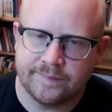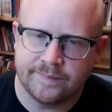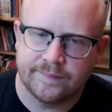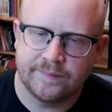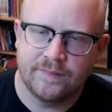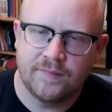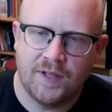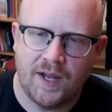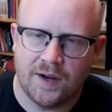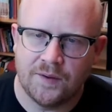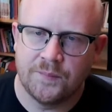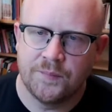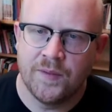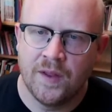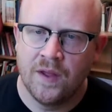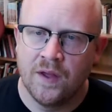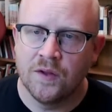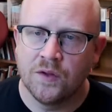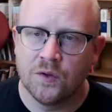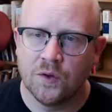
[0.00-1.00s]
Now,
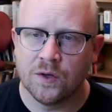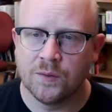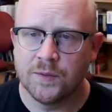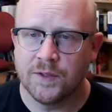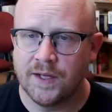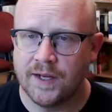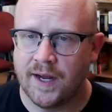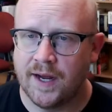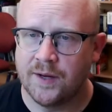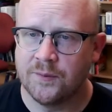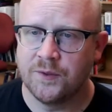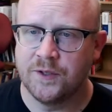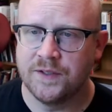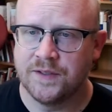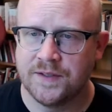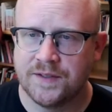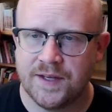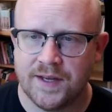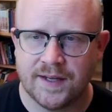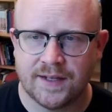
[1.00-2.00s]
normally I
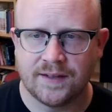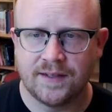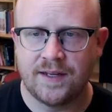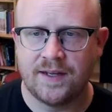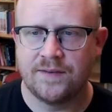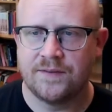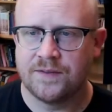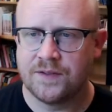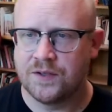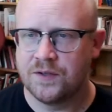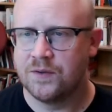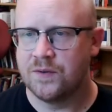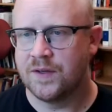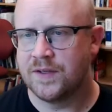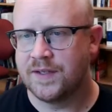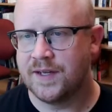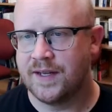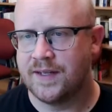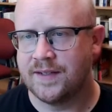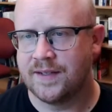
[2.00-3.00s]
would take leave to
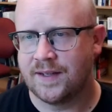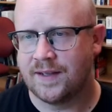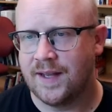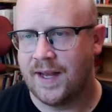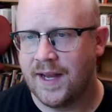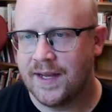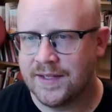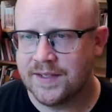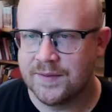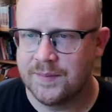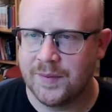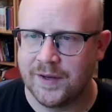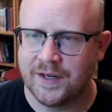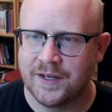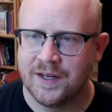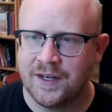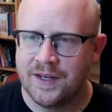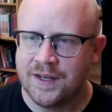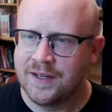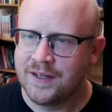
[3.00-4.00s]
attend class, but
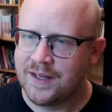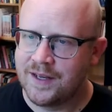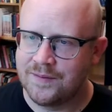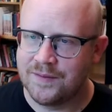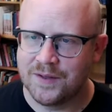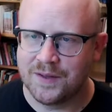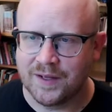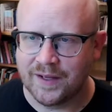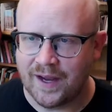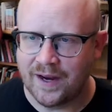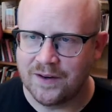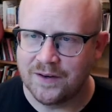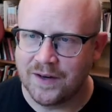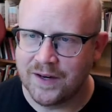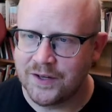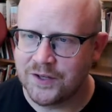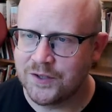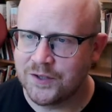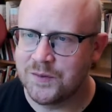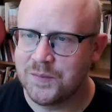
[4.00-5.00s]
given the
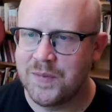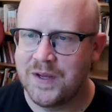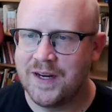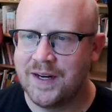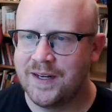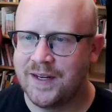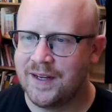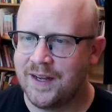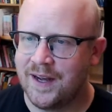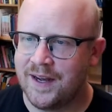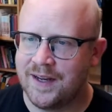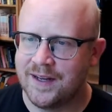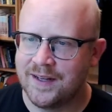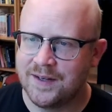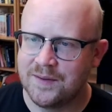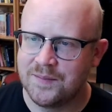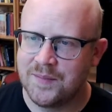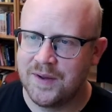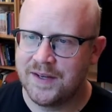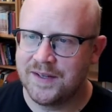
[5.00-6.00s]
congregational meeting
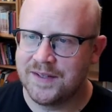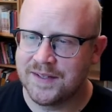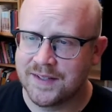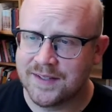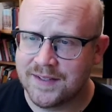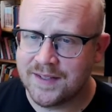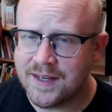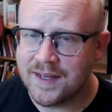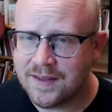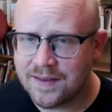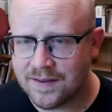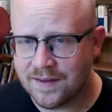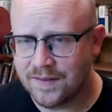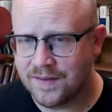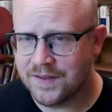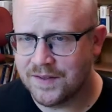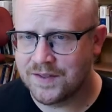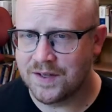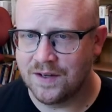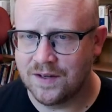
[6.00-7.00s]
on May 16th and the
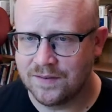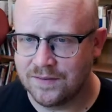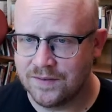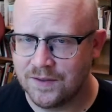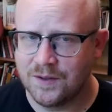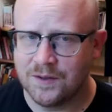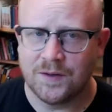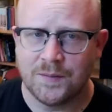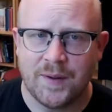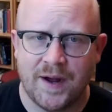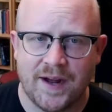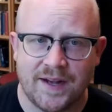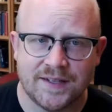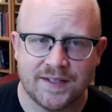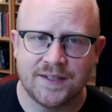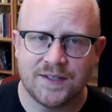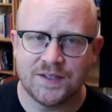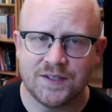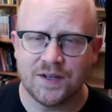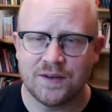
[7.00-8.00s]
start of low
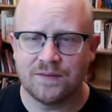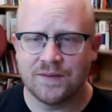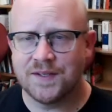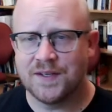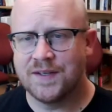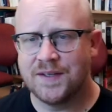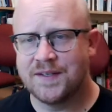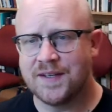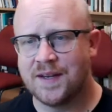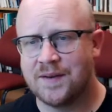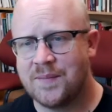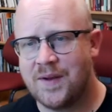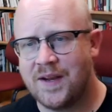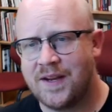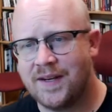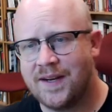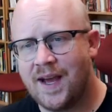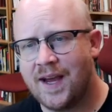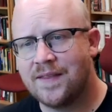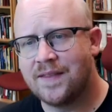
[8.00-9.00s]
capacity services on May
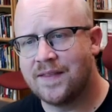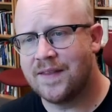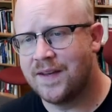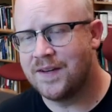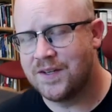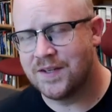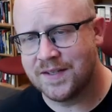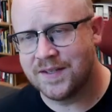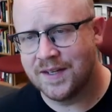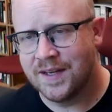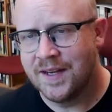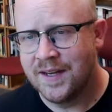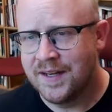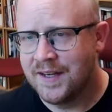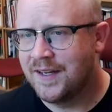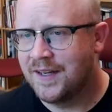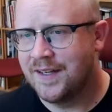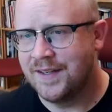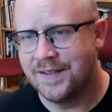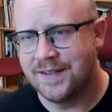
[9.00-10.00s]
9th, that just
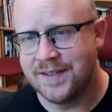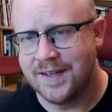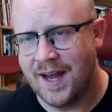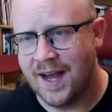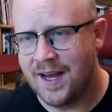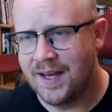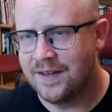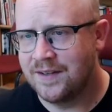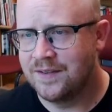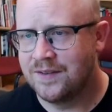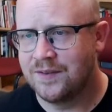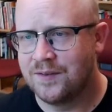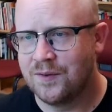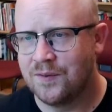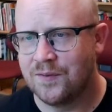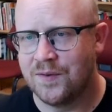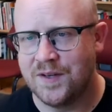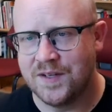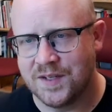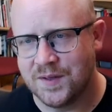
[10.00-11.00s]
is not
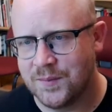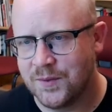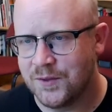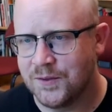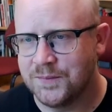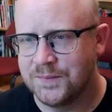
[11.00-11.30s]
reasonable.